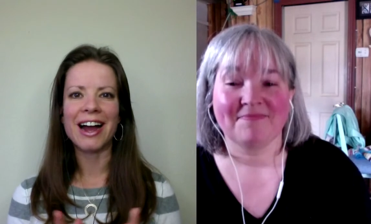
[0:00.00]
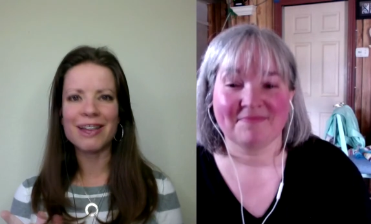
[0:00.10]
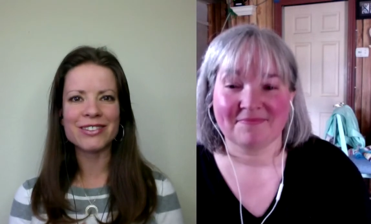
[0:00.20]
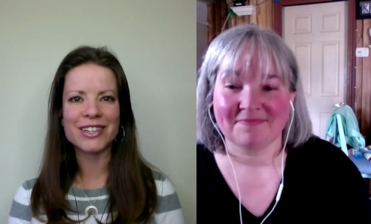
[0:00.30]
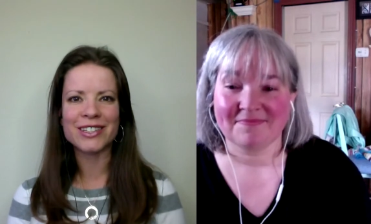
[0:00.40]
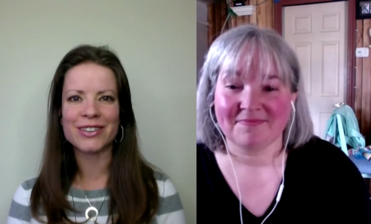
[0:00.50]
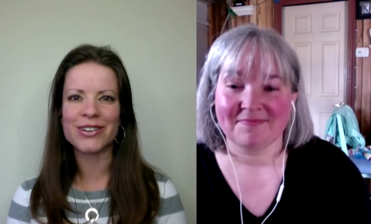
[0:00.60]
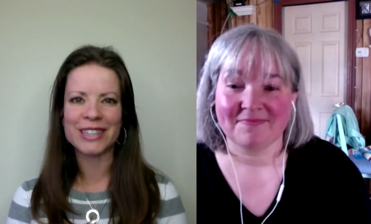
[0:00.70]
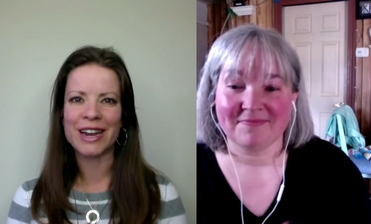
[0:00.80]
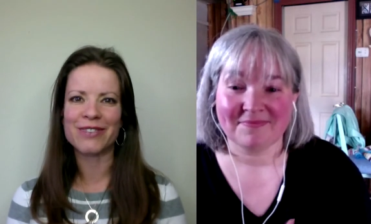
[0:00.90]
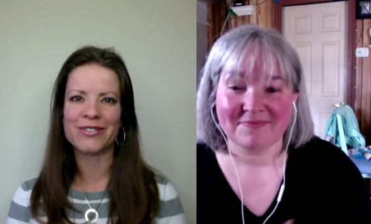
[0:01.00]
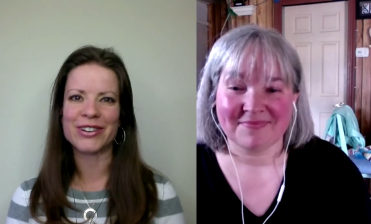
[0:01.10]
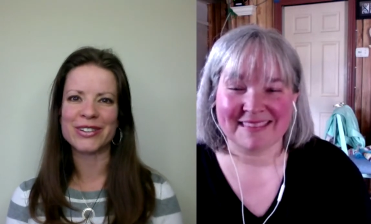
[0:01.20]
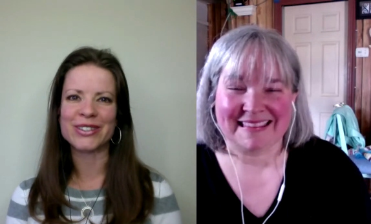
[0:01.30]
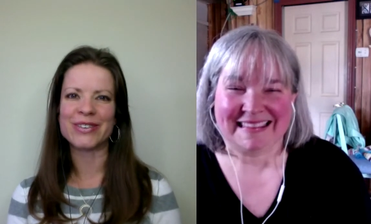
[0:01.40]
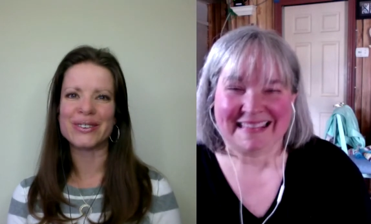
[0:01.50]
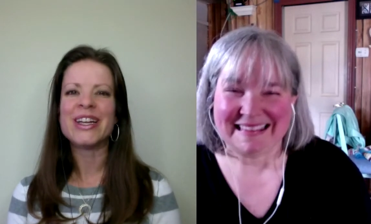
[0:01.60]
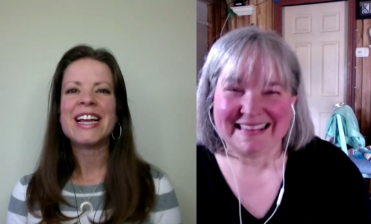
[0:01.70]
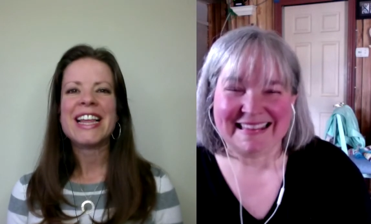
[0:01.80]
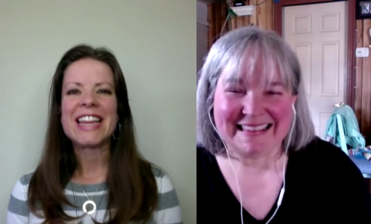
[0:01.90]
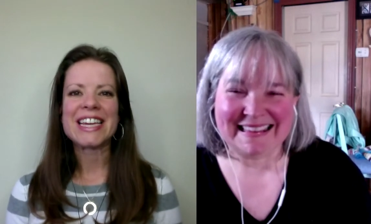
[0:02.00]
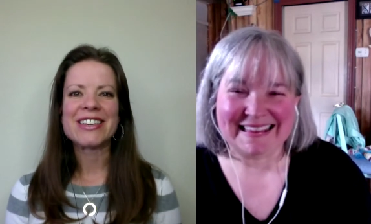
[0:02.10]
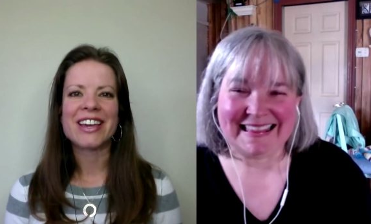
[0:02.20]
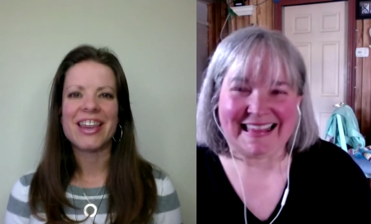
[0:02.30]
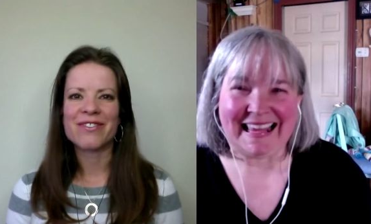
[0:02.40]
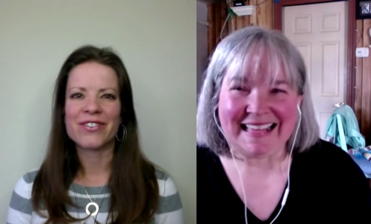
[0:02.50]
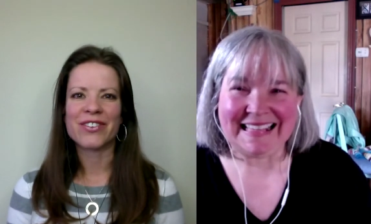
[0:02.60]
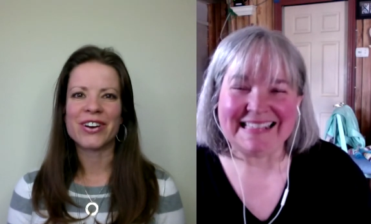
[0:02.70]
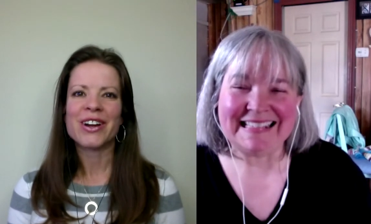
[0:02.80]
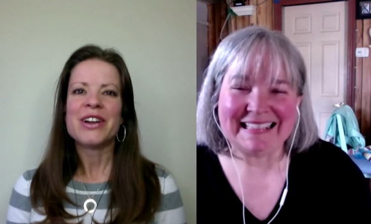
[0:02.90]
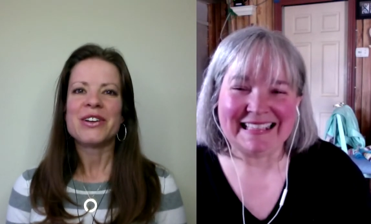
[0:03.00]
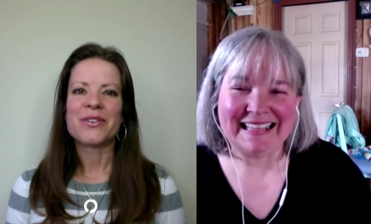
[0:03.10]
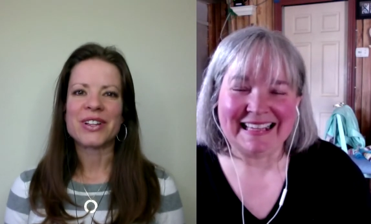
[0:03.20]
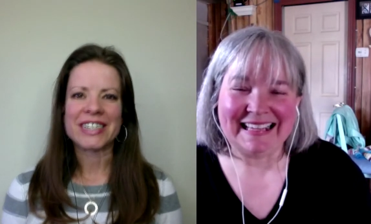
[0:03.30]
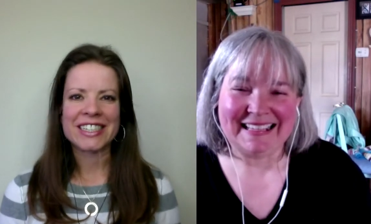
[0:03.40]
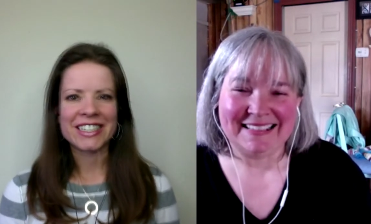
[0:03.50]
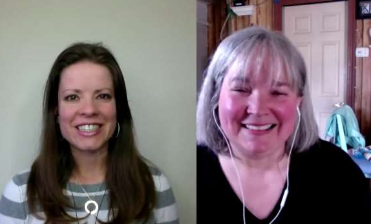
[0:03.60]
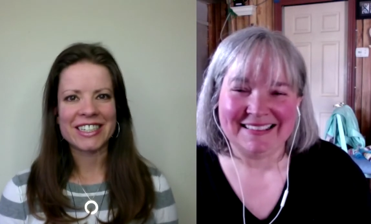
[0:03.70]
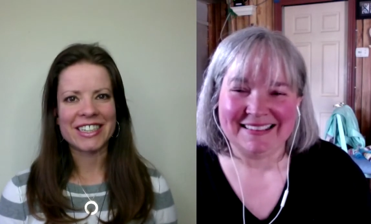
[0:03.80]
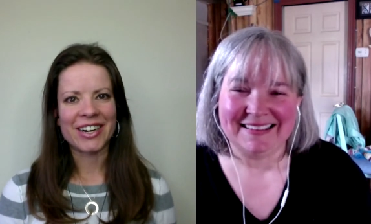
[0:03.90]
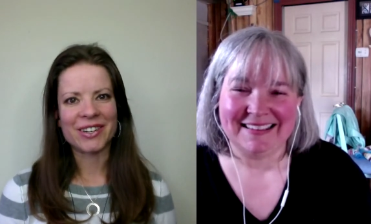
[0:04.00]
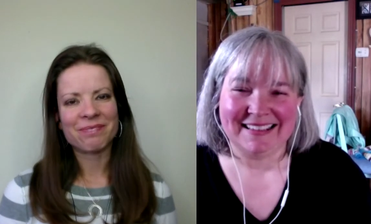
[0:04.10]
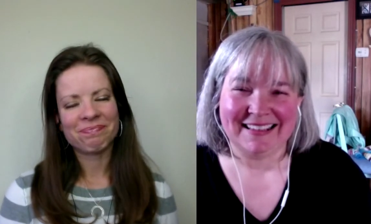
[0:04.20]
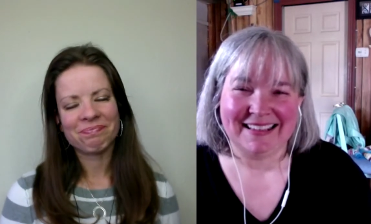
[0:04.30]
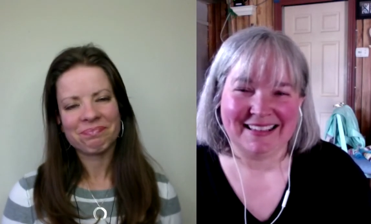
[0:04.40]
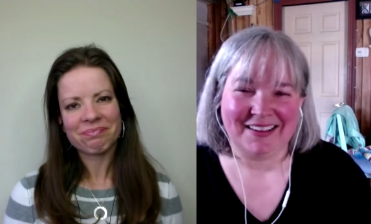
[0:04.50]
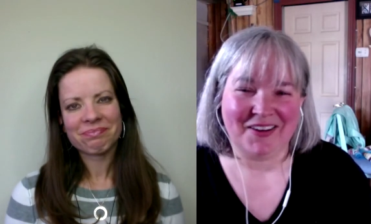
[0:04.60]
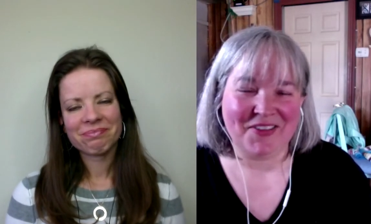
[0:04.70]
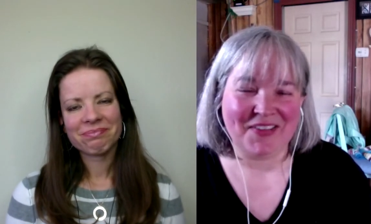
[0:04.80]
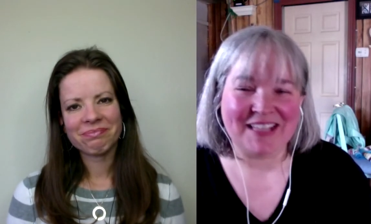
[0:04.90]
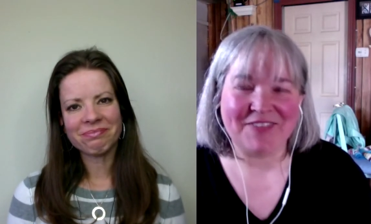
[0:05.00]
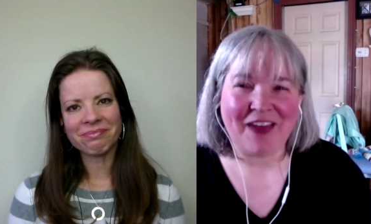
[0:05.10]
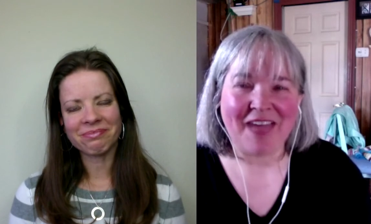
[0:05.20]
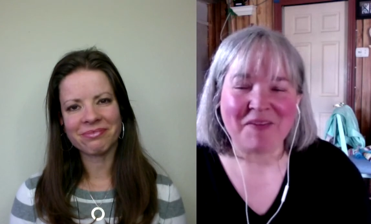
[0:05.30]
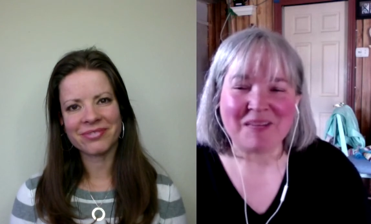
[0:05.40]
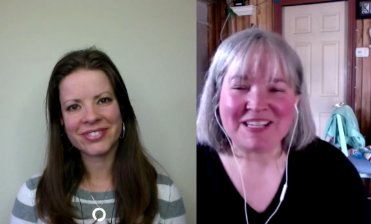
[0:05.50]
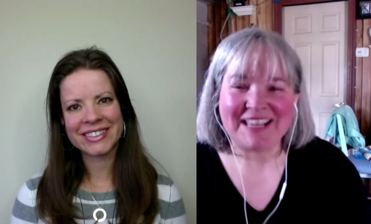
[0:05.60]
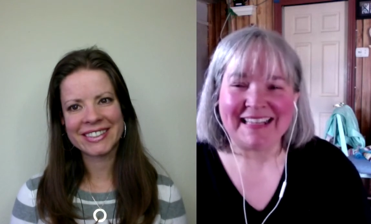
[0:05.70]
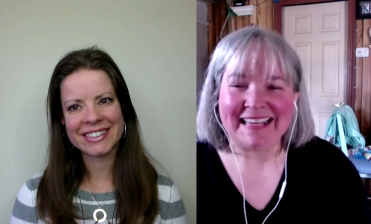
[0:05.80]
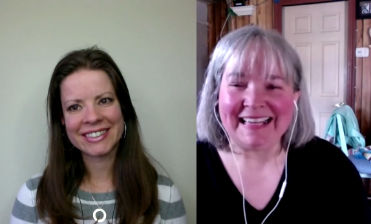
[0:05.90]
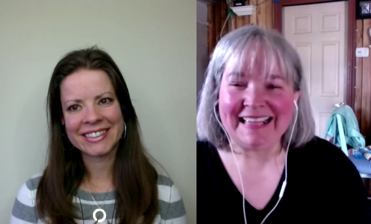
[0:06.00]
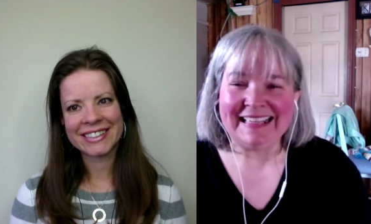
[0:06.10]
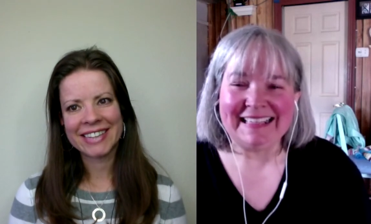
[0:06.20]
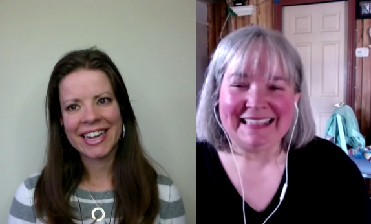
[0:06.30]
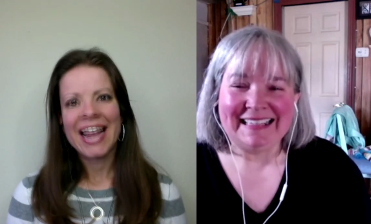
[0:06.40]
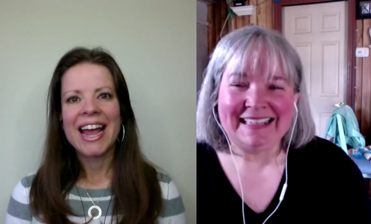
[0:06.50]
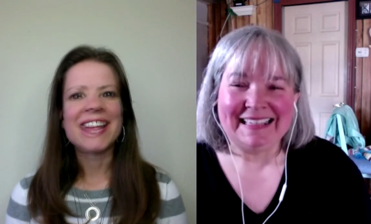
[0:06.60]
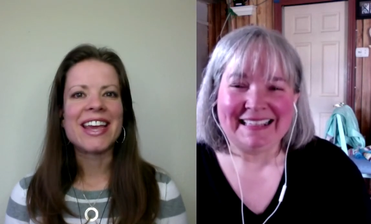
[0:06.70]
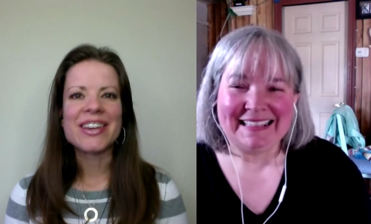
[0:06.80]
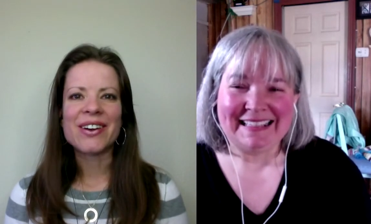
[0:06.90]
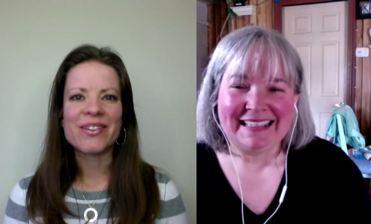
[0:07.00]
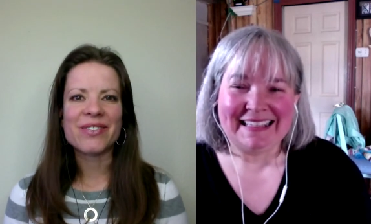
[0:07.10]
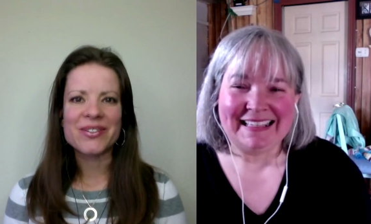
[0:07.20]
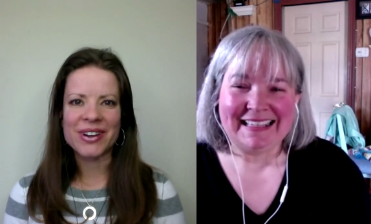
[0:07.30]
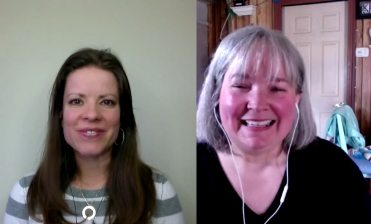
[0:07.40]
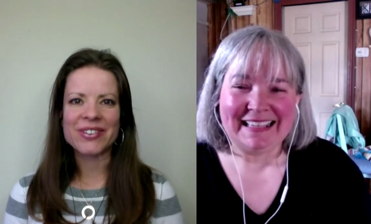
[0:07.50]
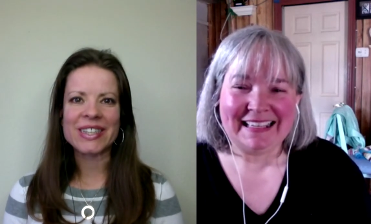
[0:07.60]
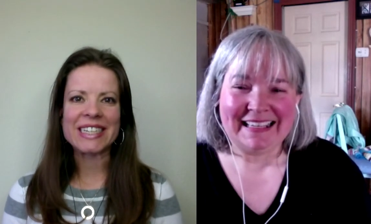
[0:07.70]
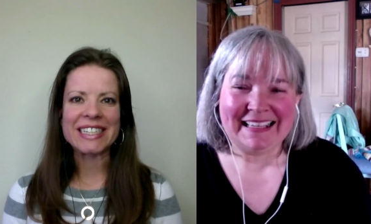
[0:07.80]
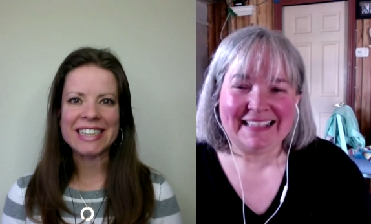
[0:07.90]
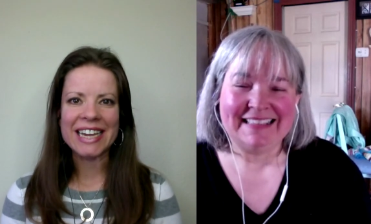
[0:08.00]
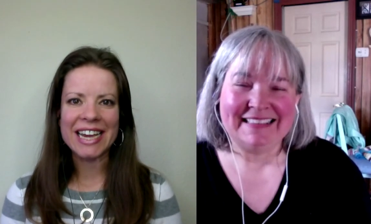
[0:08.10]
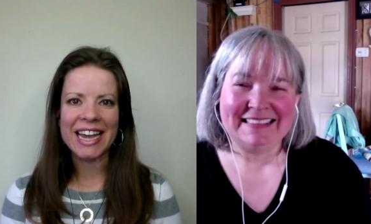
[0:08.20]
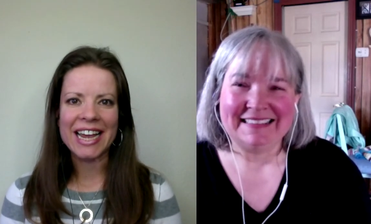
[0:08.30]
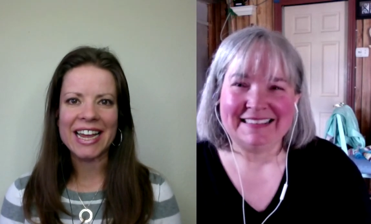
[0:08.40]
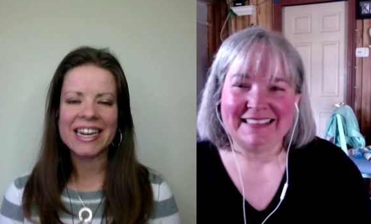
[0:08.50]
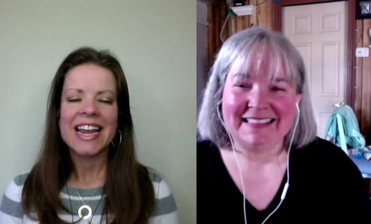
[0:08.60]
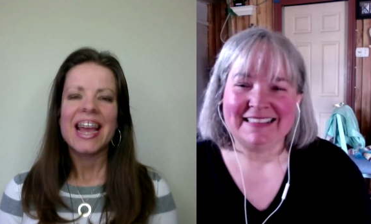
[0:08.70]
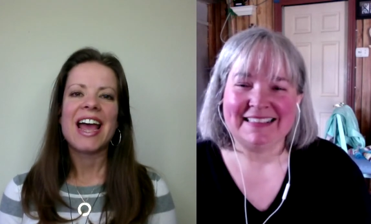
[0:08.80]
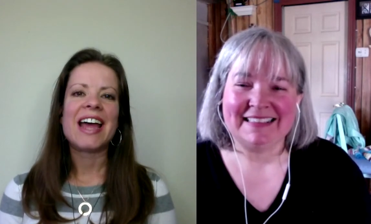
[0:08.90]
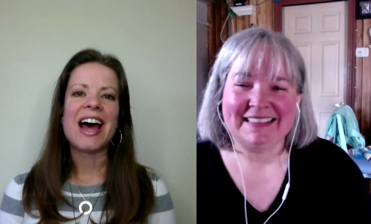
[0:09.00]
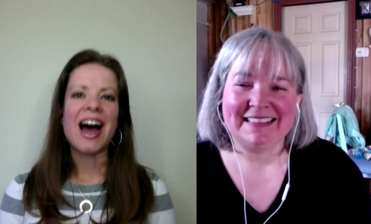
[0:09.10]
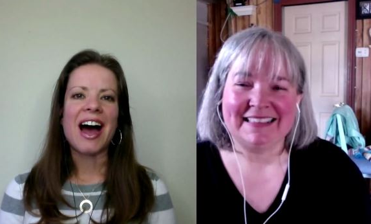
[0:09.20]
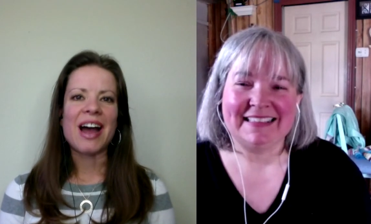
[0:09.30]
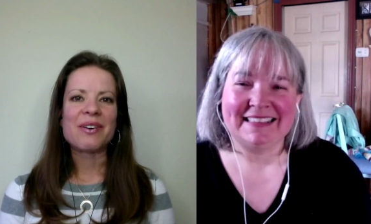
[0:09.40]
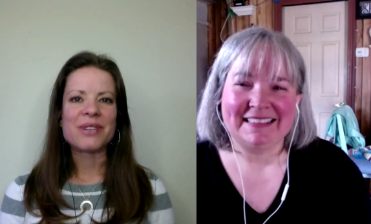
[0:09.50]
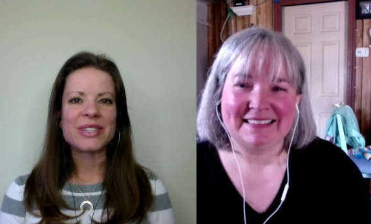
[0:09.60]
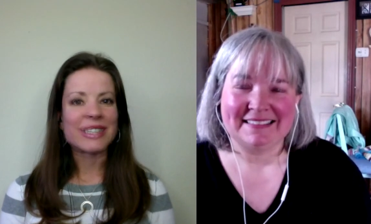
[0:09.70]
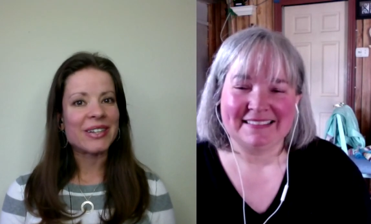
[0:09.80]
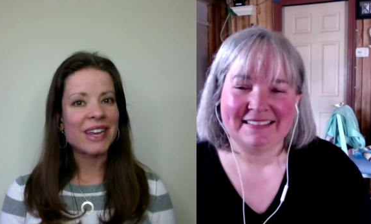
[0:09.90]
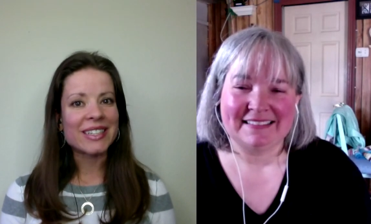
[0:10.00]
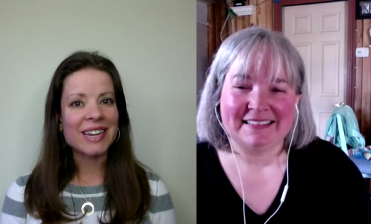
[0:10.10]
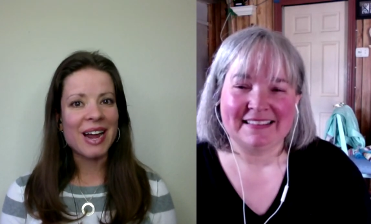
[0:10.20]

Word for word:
Speaker 1: I'm just so excited for you. So, thank you again for your willingness to share.
Speaker 2: Oh, thanks for having me, Shelley.
Speaker 1: And thank you, everyone, for listening in, and I will see you next